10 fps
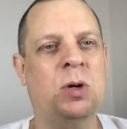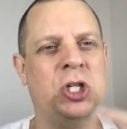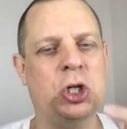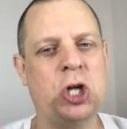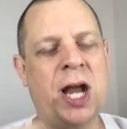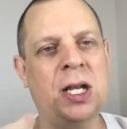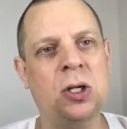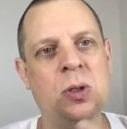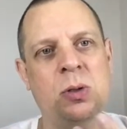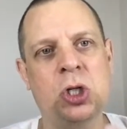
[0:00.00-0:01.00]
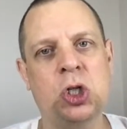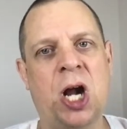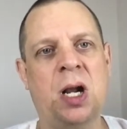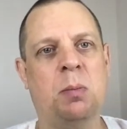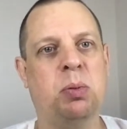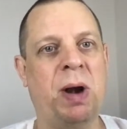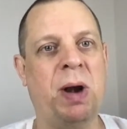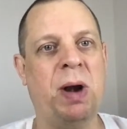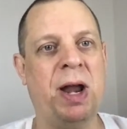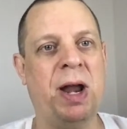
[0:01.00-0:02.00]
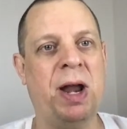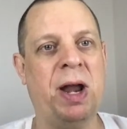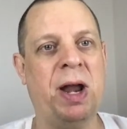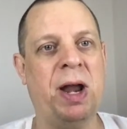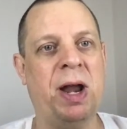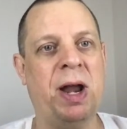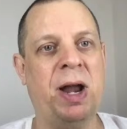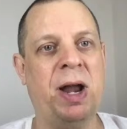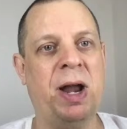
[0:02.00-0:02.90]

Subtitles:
What you're trying to do is you're trying to break this cycle,